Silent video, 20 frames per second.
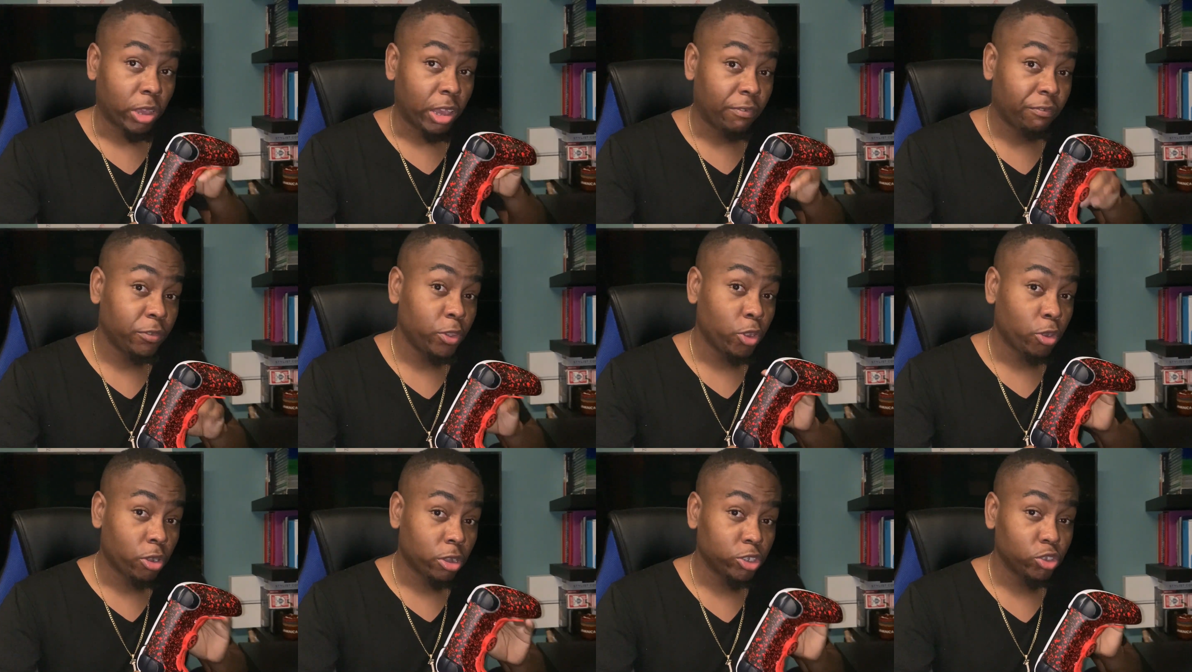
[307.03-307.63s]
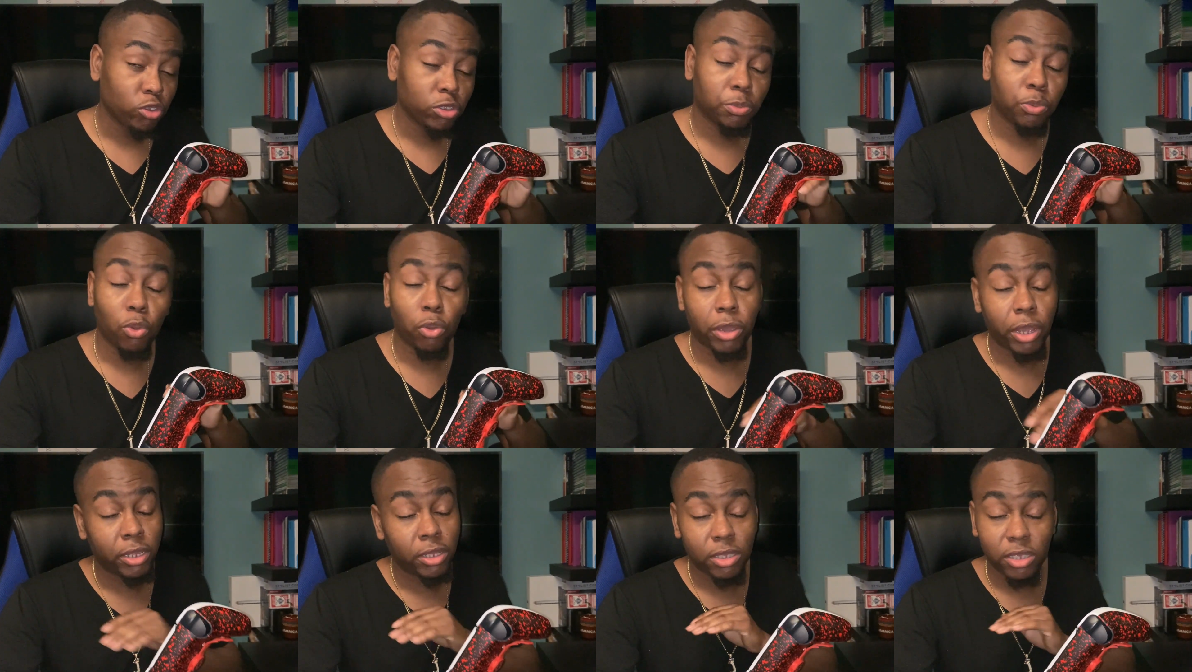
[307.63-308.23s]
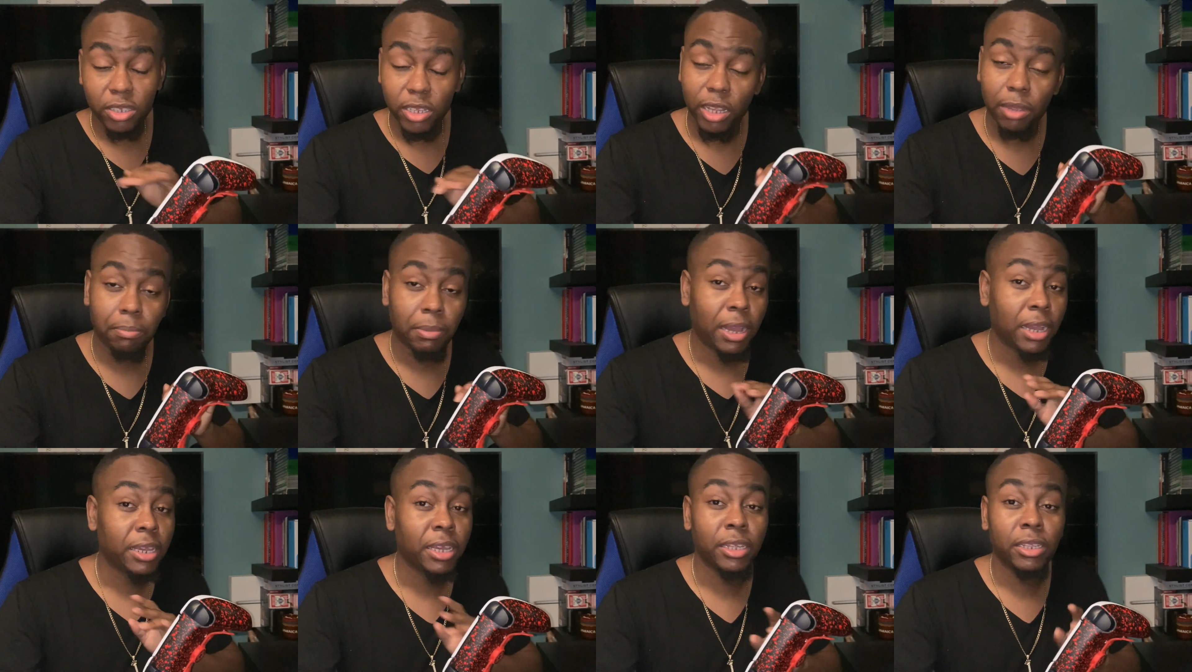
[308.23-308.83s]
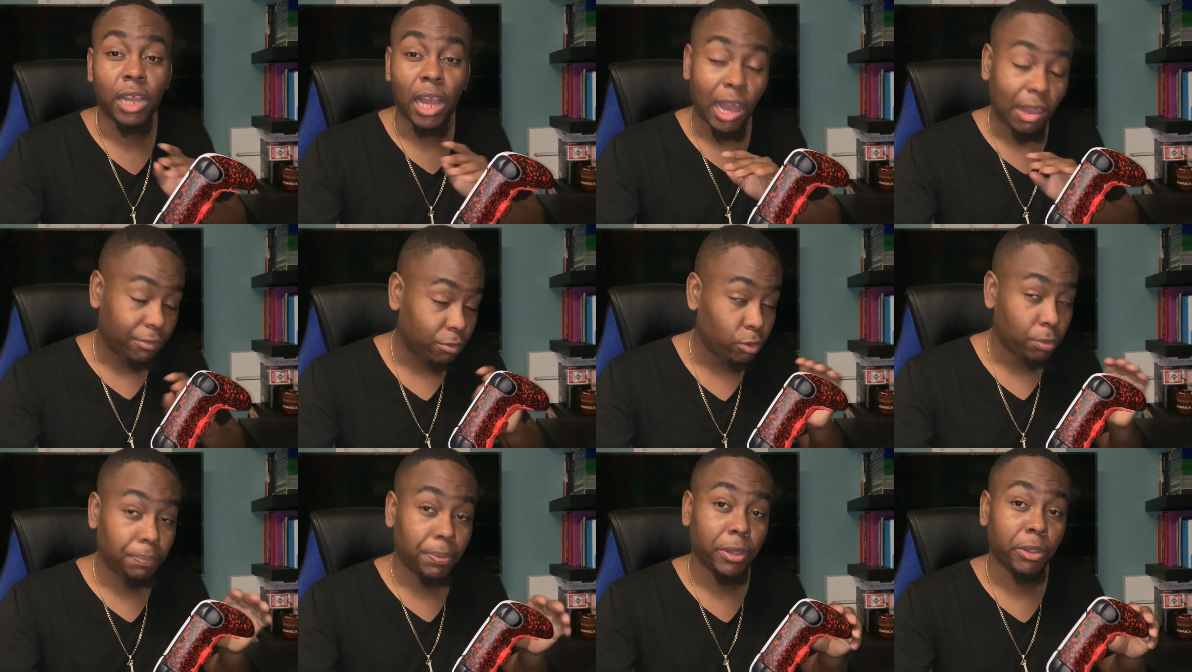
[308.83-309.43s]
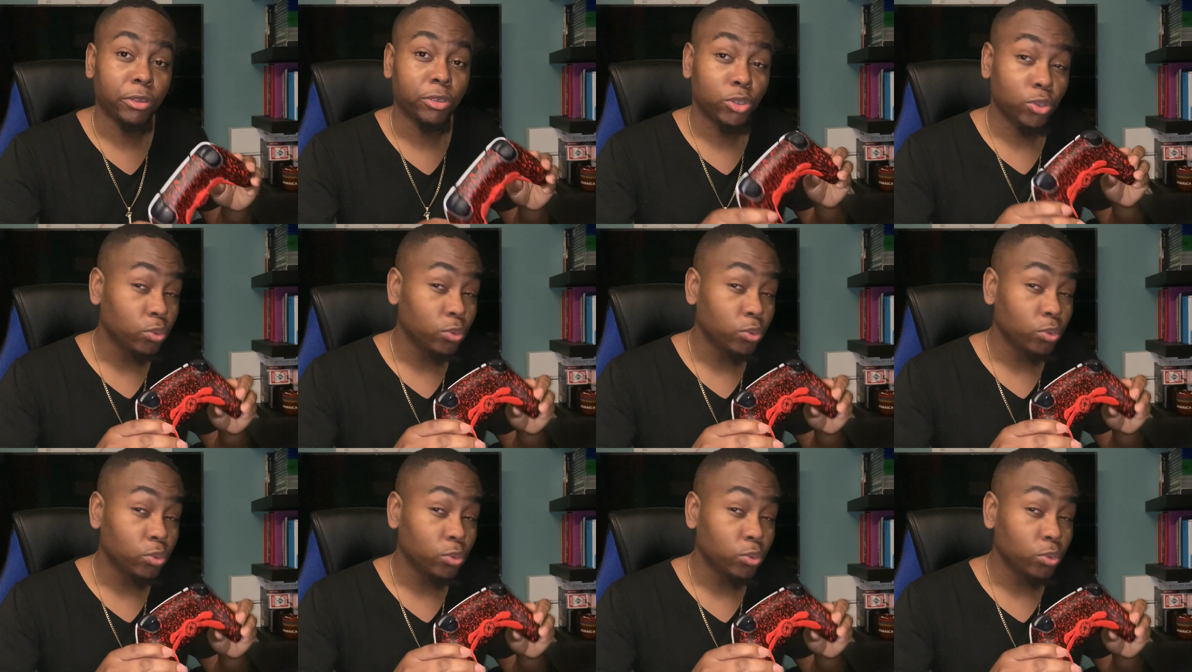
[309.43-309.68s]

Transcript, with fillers: If your controller is broken, send it back and have it repaired.